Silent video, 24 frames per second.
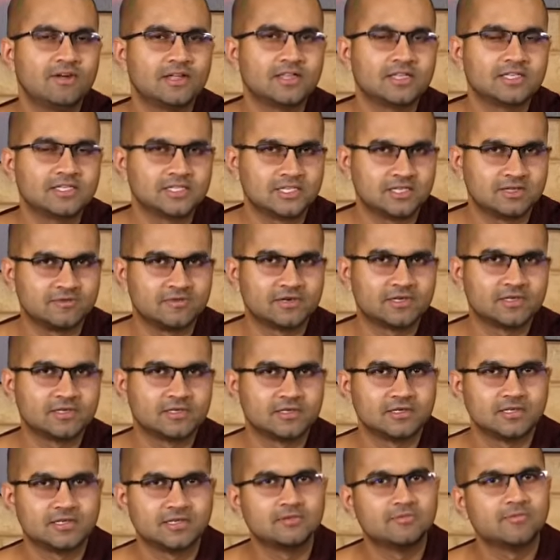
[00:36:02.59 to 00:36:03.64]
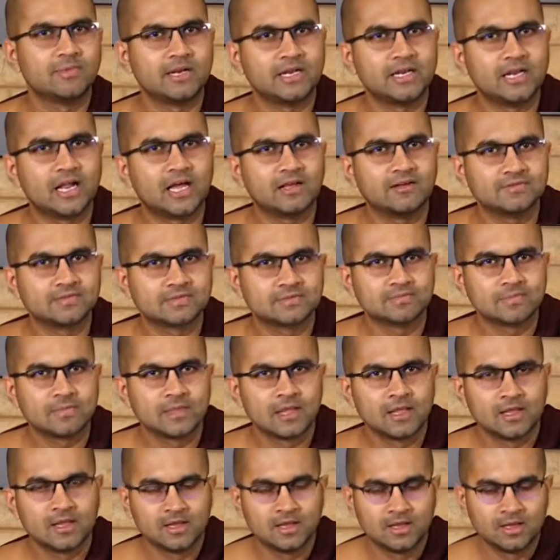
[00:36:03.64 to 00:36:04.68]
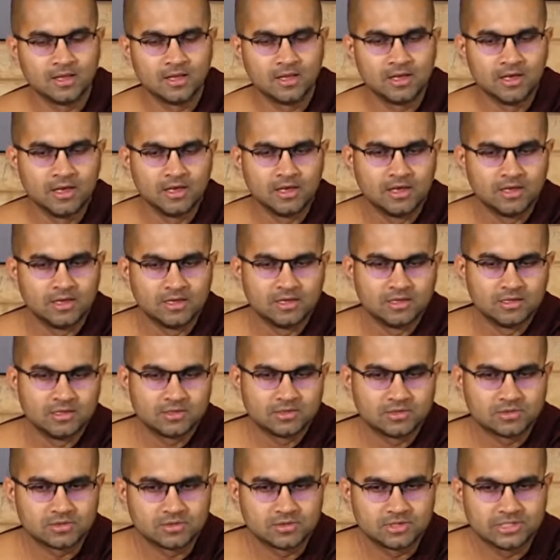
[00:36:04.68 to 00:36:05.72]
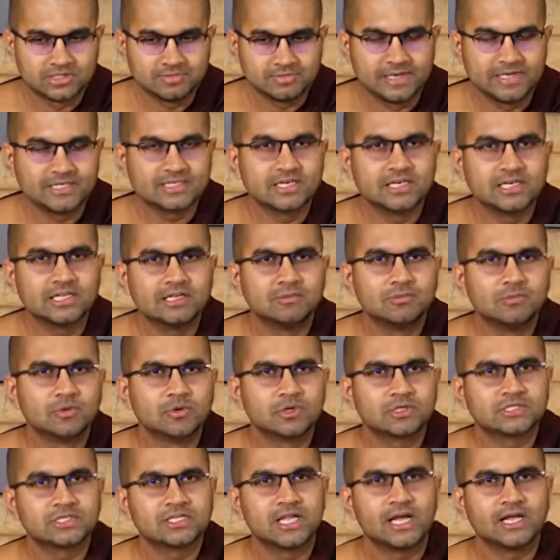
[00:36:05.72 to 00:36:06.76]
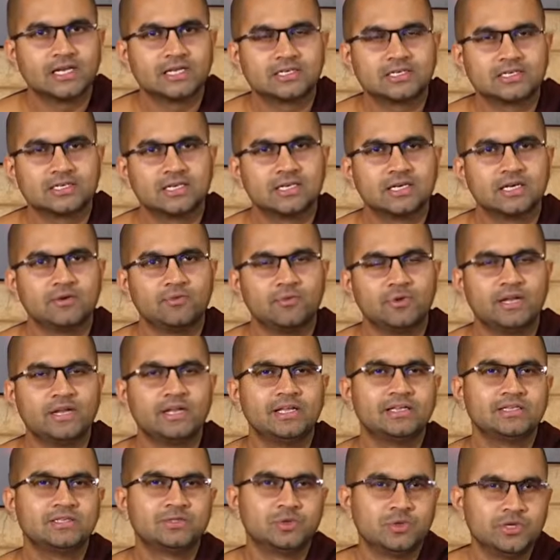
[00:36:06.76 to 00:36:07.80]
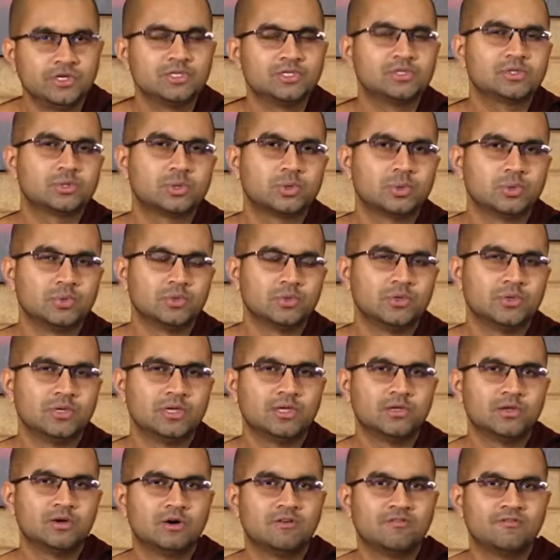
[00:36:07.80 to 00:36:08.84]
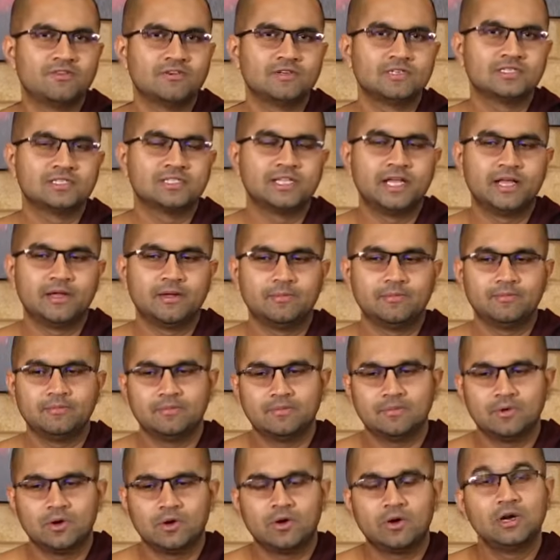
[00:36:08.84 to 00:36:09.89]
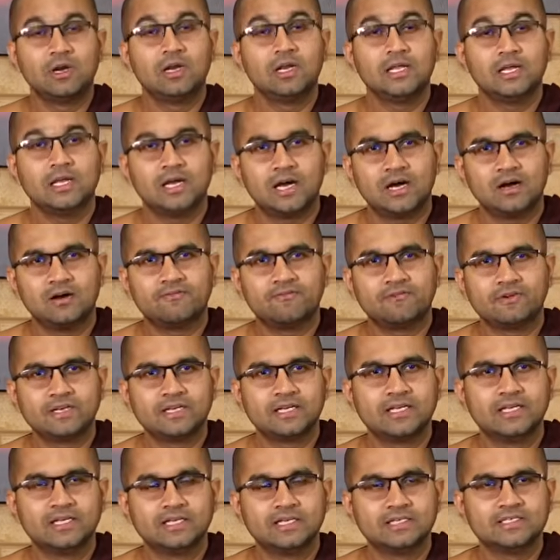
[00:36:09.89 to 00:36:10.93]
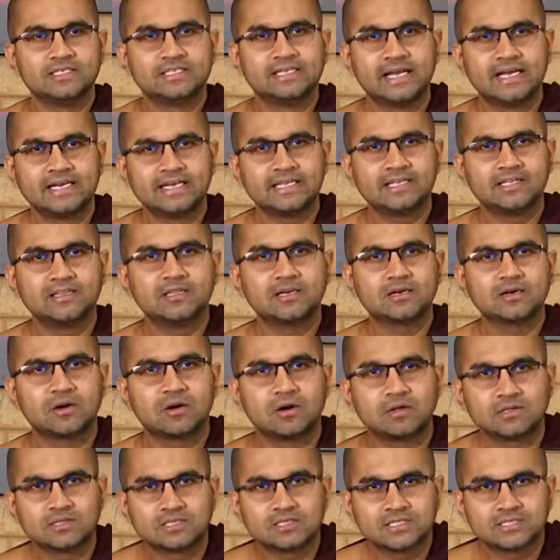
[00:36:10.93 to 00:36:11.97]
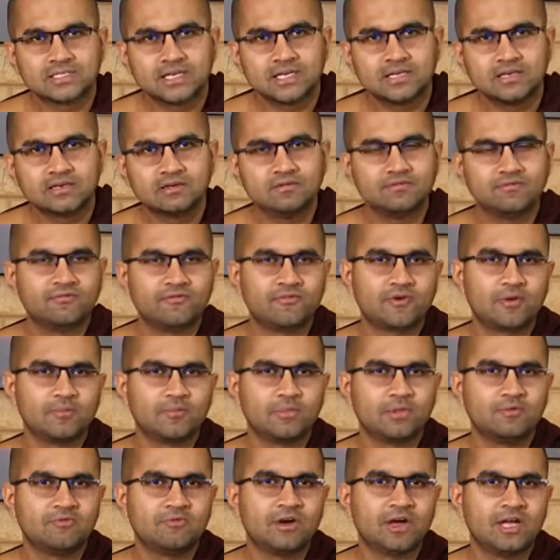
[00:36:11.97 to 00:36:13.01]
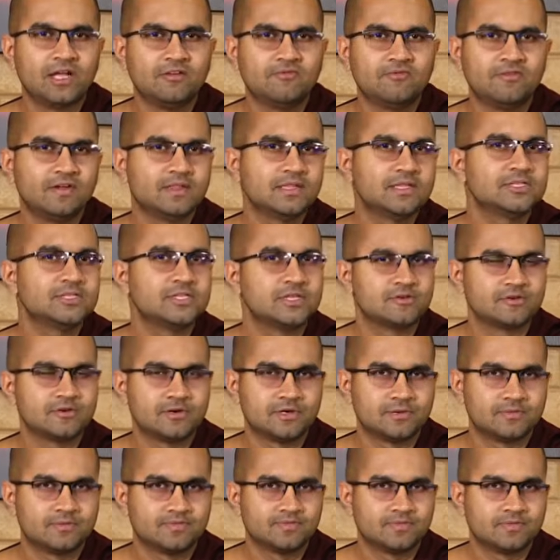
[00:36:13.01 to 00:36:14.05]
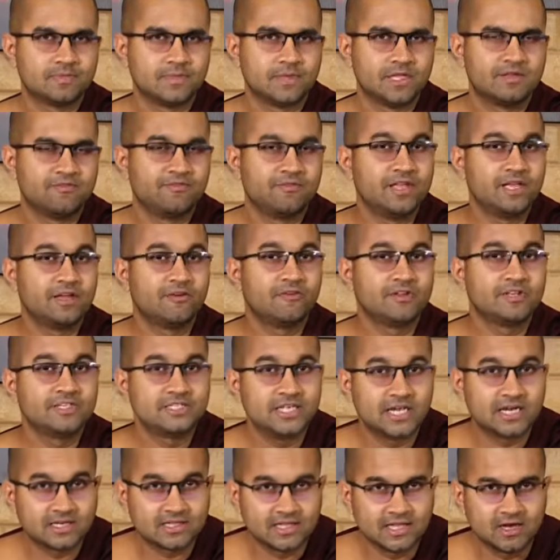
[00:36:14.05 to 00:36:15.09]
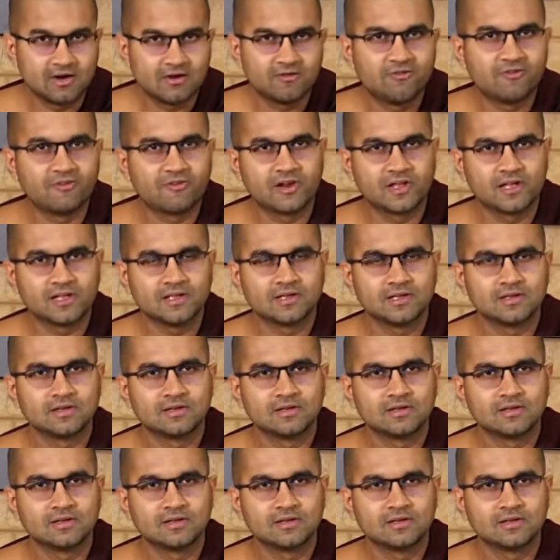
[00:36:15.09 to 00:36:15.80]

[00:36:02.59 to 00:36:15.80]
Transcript: and the children in many lives. So it's mentioned in the books that when he is doing so, he offers them only after he is getting the consent from the wife and the children. If they reject their offering,